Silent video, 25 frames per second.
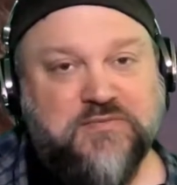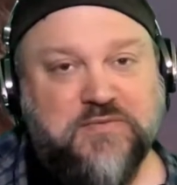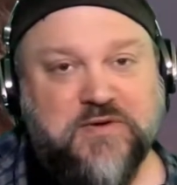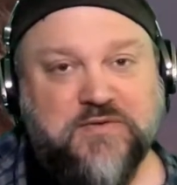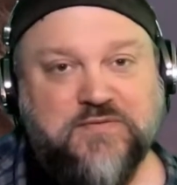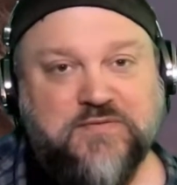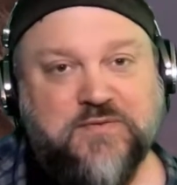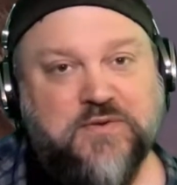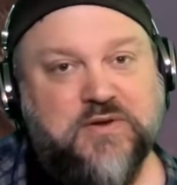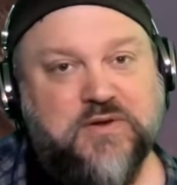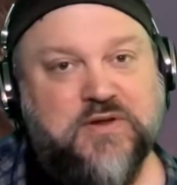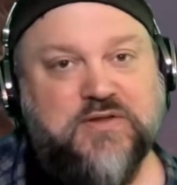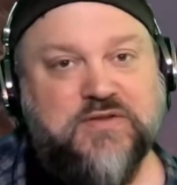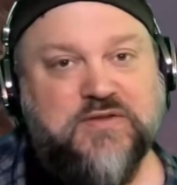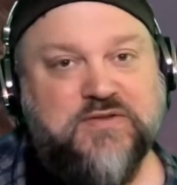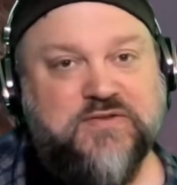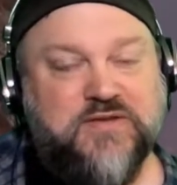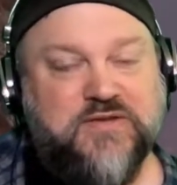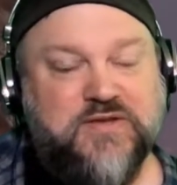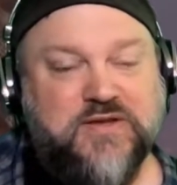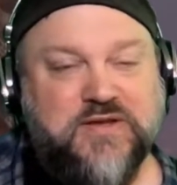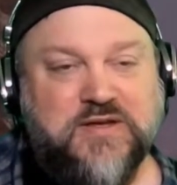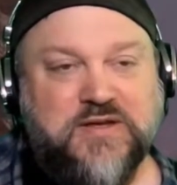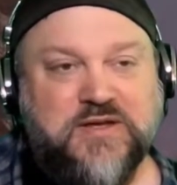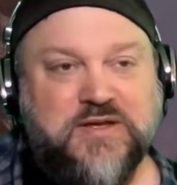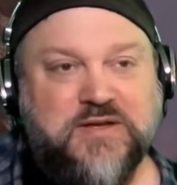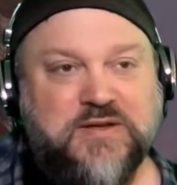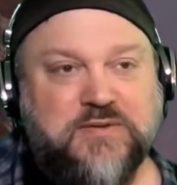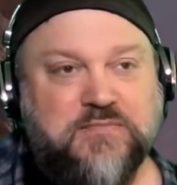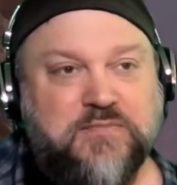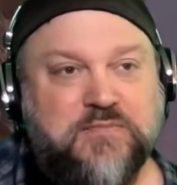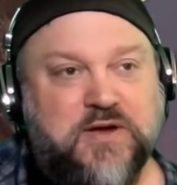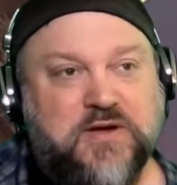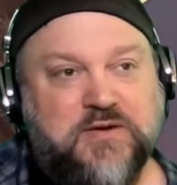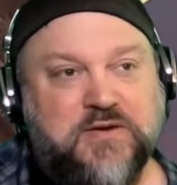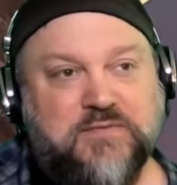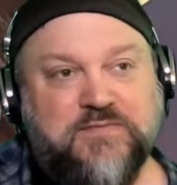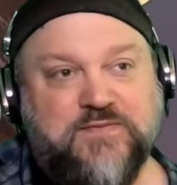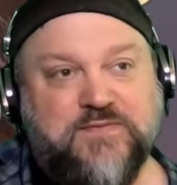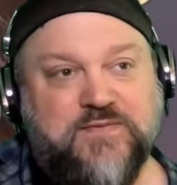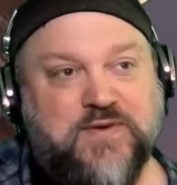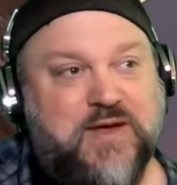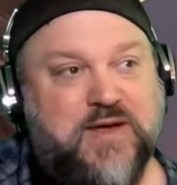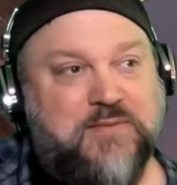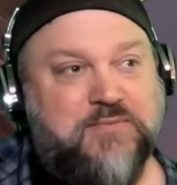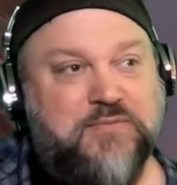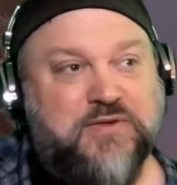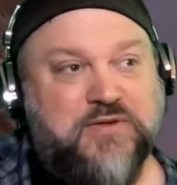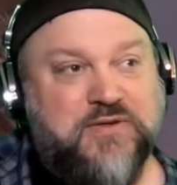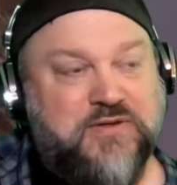my friends, my
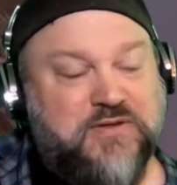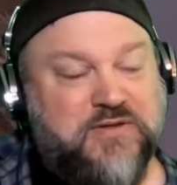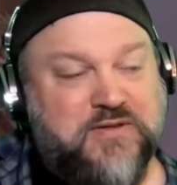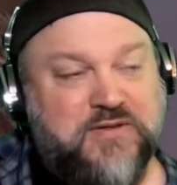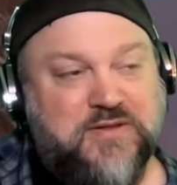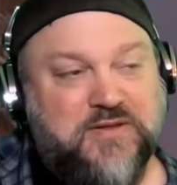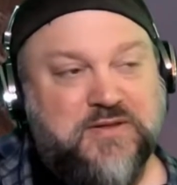family,